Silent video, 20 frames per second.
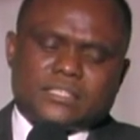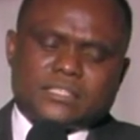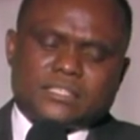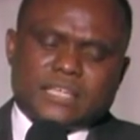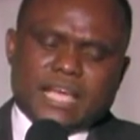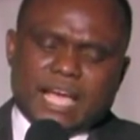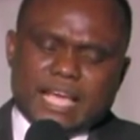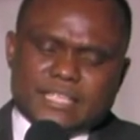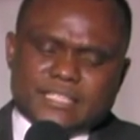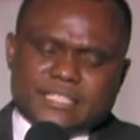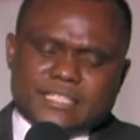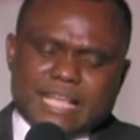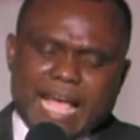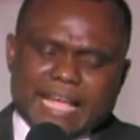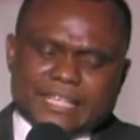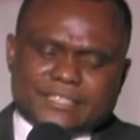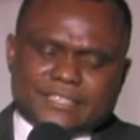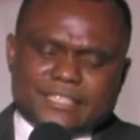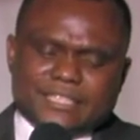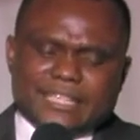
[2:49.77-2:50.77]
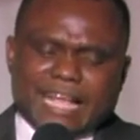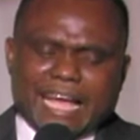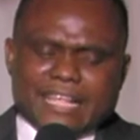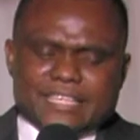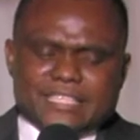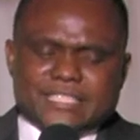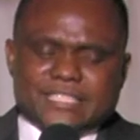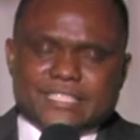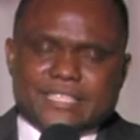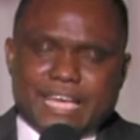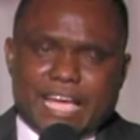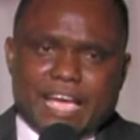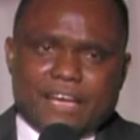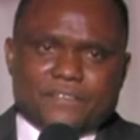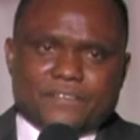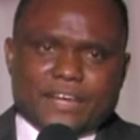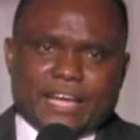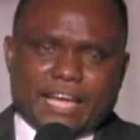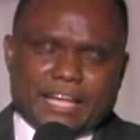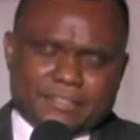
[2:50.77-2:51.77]
Since
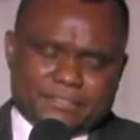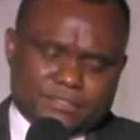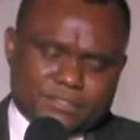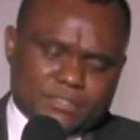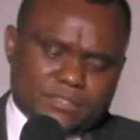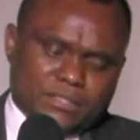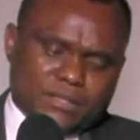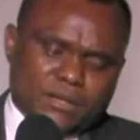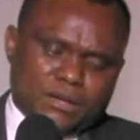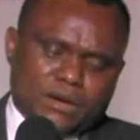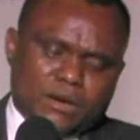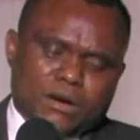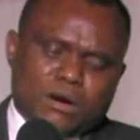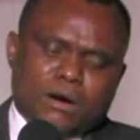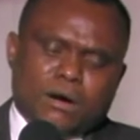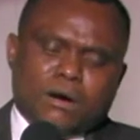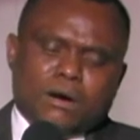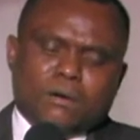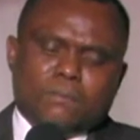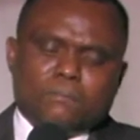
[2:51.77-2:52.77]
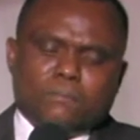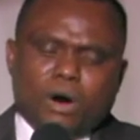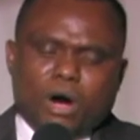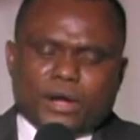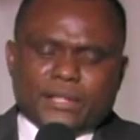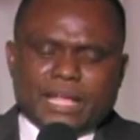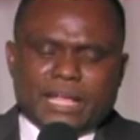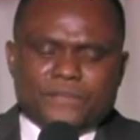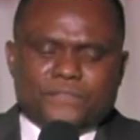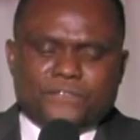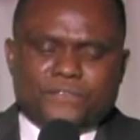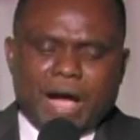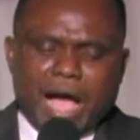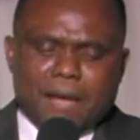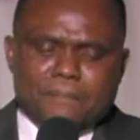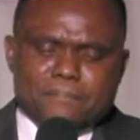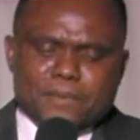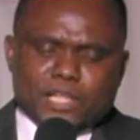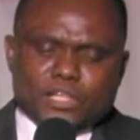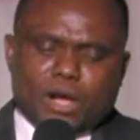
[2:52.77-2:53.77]
1997, more than
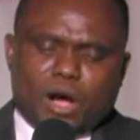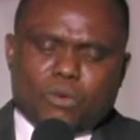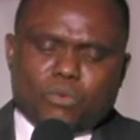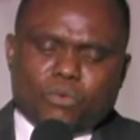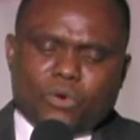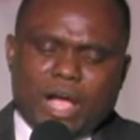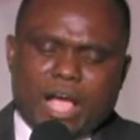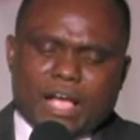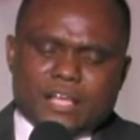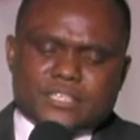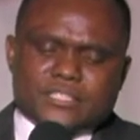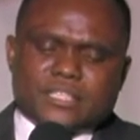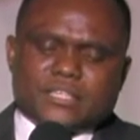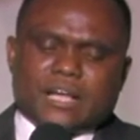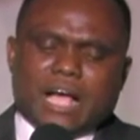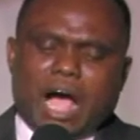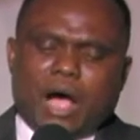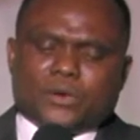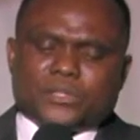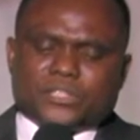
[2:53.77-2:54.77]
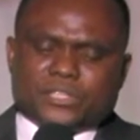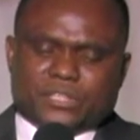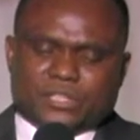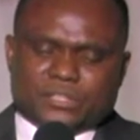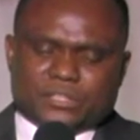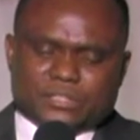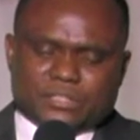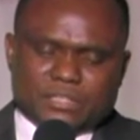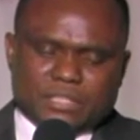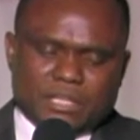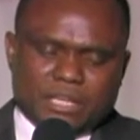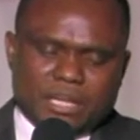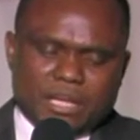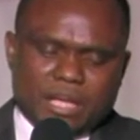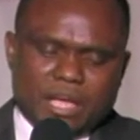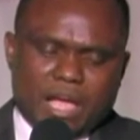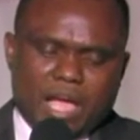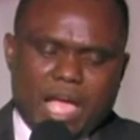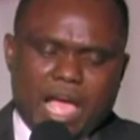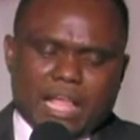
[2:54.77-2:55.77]
5 million were slaughtered,
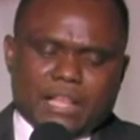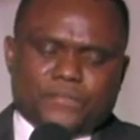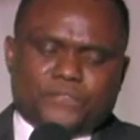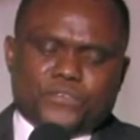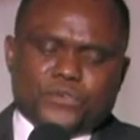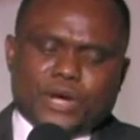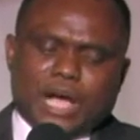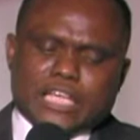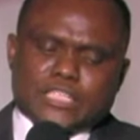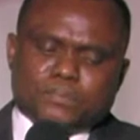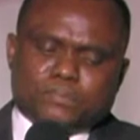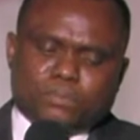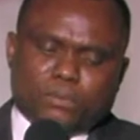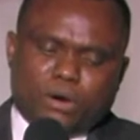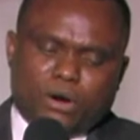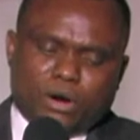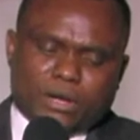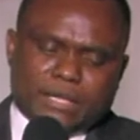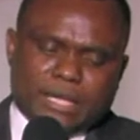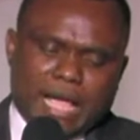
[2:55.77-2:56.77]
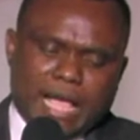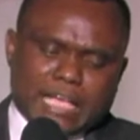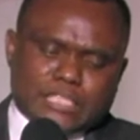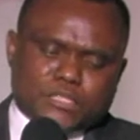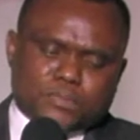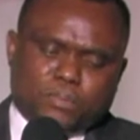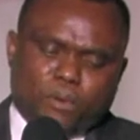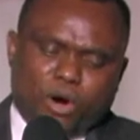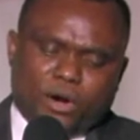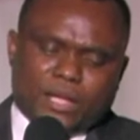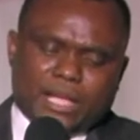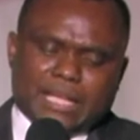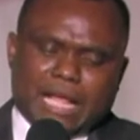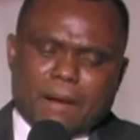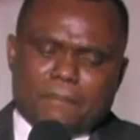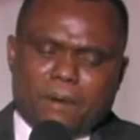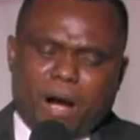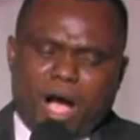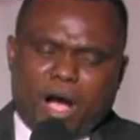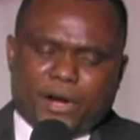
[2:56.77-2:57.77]
and few has spoken
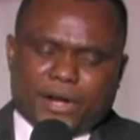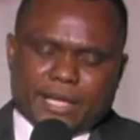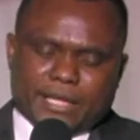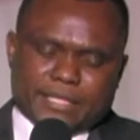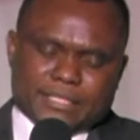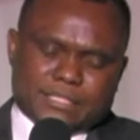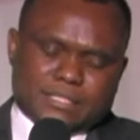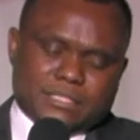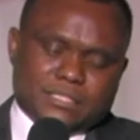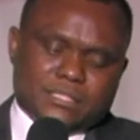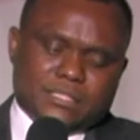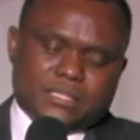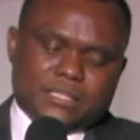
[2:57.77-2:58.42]
about it.